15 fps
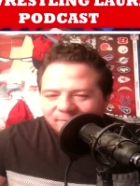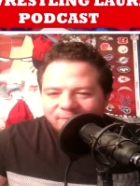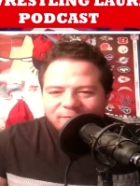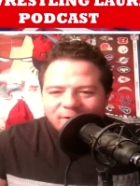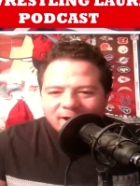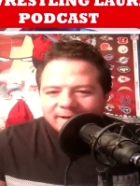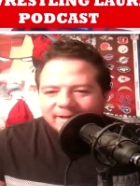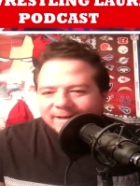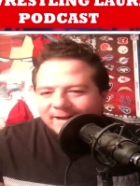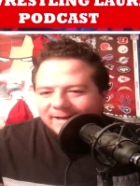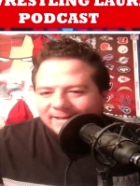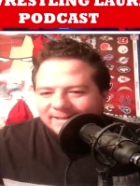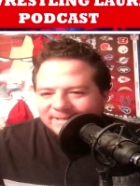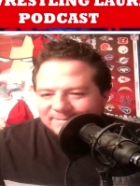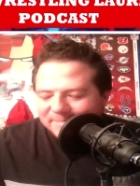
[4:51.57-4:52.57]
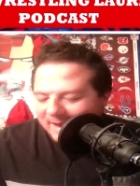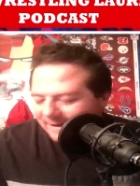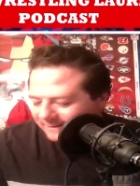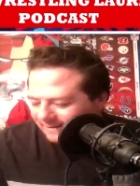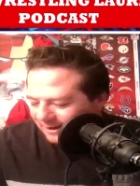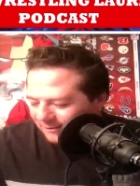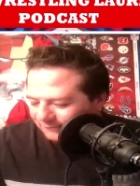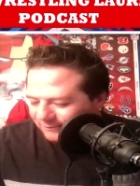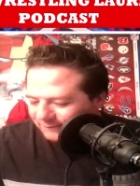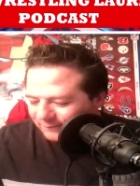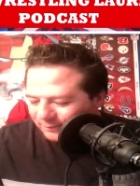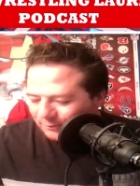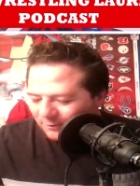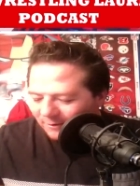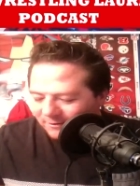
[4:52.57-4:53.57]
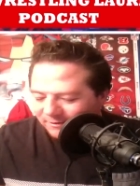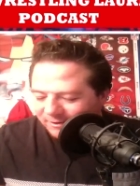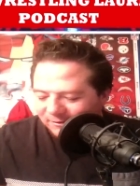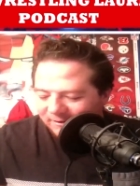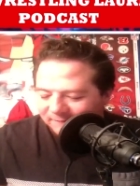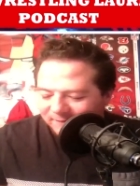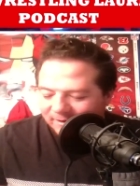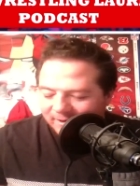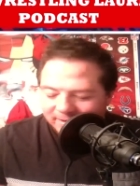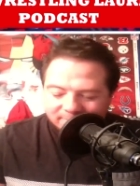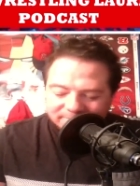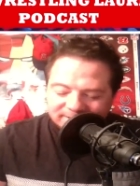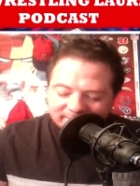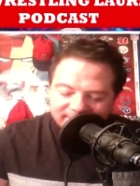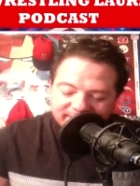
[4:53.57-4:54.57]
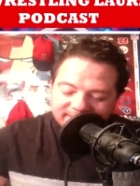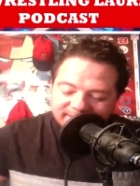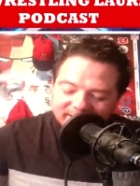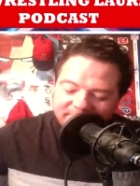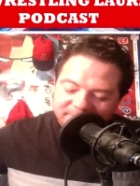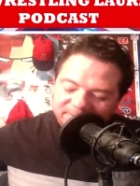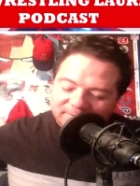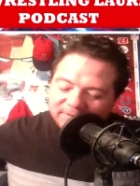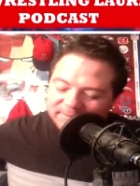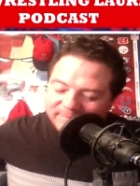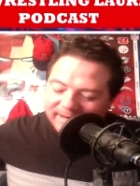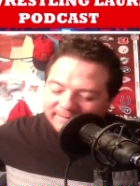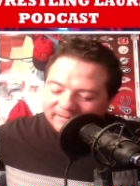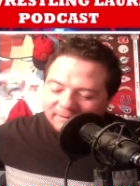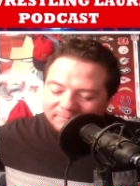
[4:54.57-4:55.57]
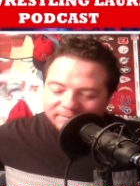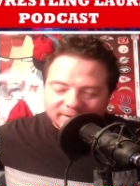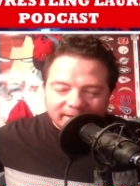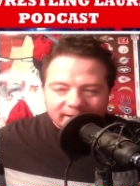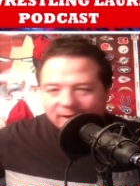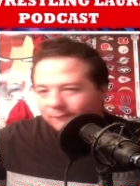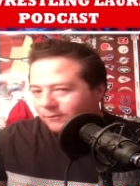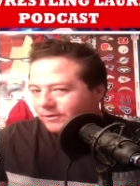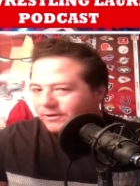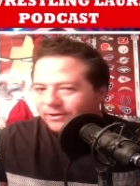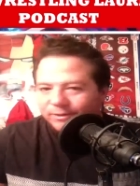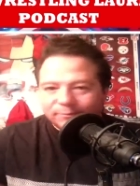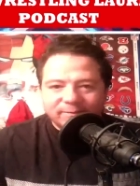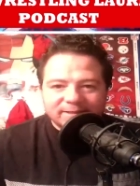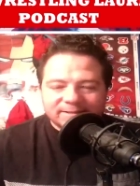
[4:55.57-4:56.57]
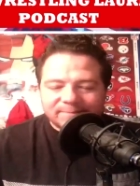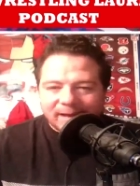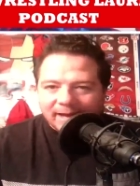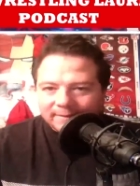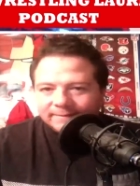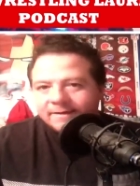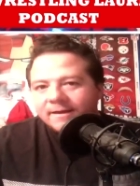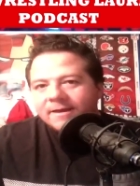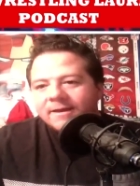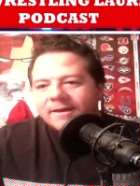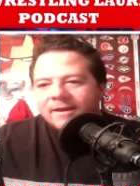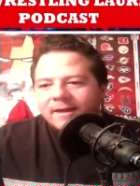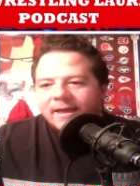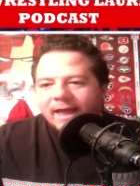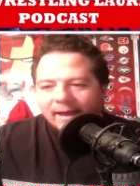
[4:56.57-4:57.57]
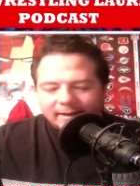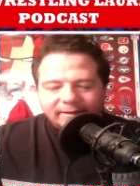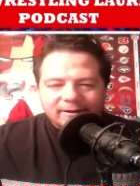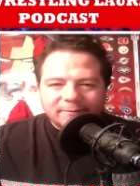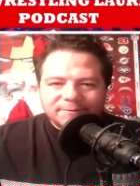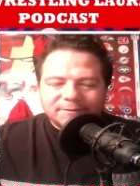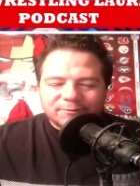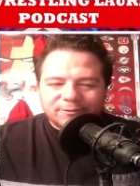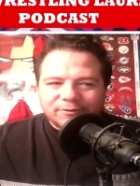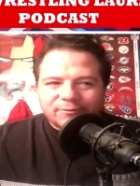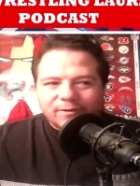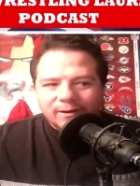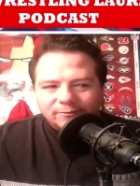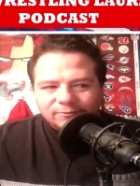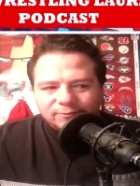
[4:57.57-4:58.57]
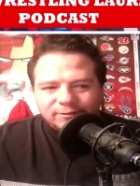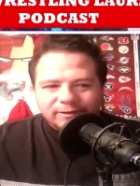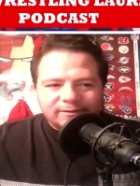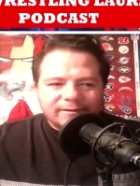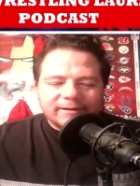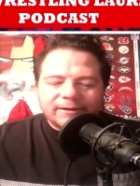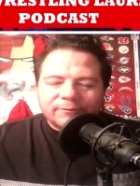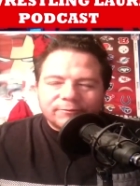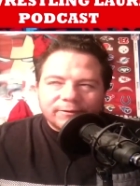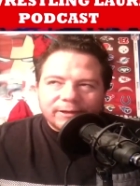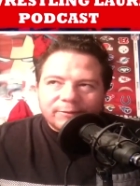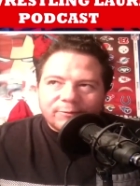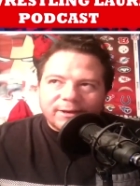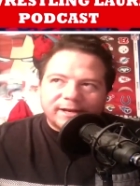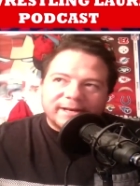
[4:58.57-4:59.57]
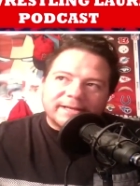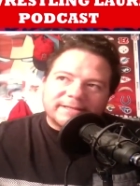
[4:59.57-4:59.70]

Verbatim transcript: Friday night SmackDown review. All in all, I felt like it was a decent episode of SmackDown, but then again, what could you expect? Heading up toward Crown Jewel, you didn't really want to